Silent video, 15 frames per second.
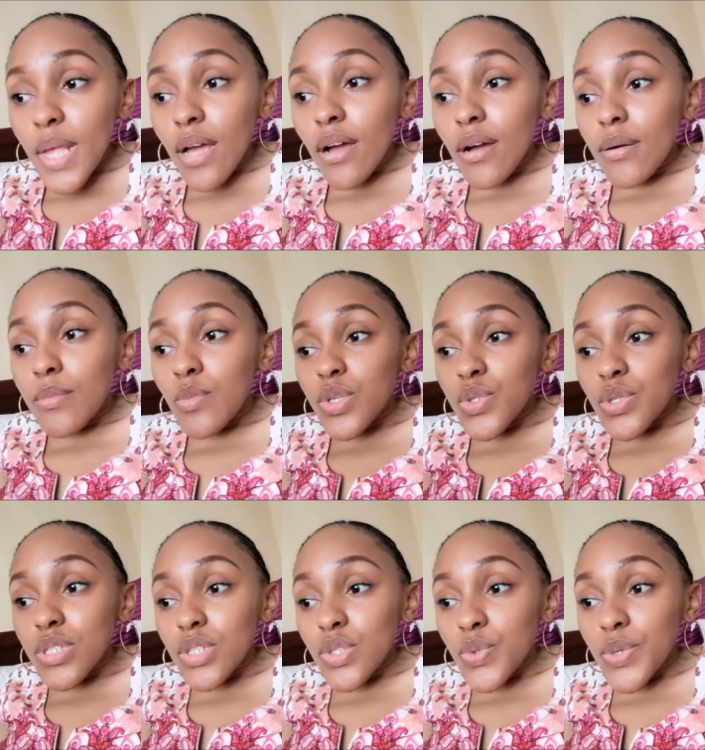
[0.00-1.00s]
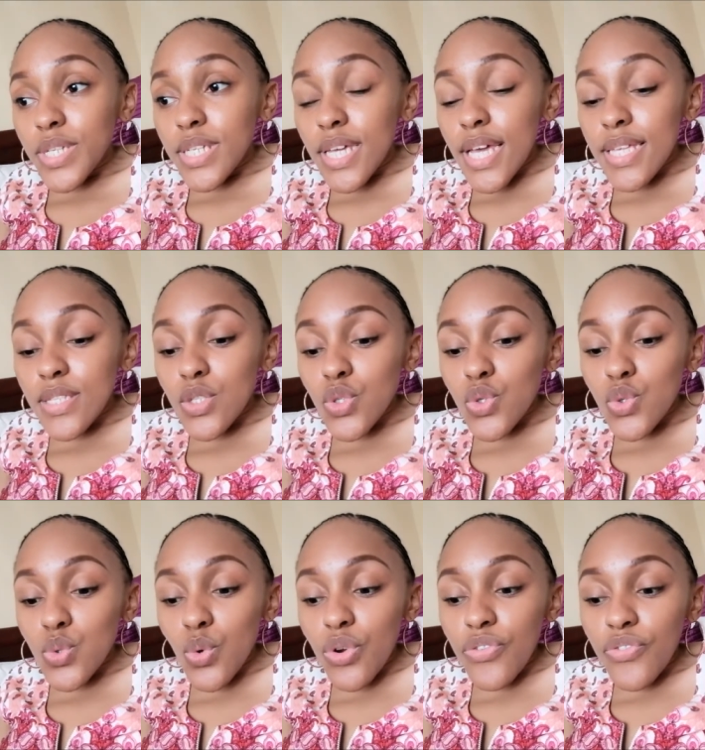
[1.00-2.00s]
um, what 2020 has in
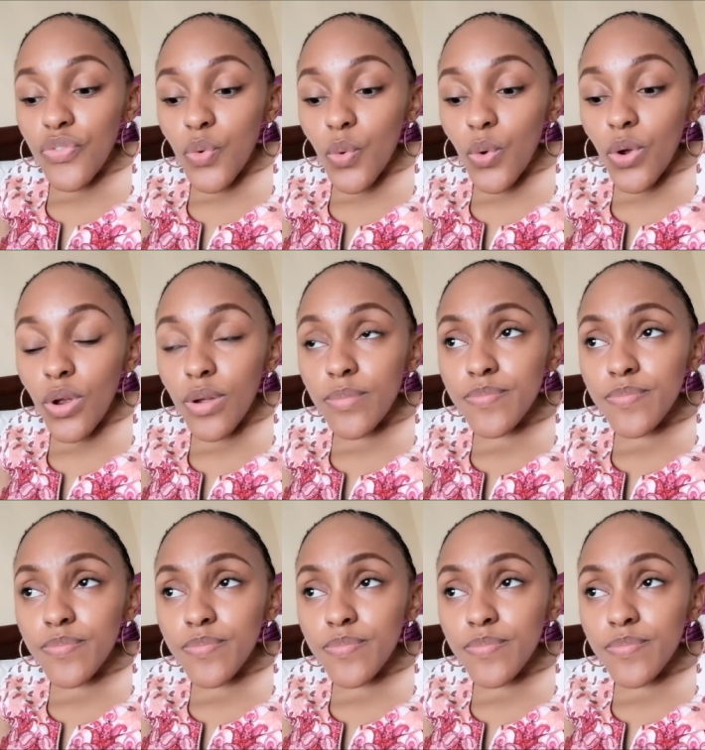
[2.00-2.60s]
store for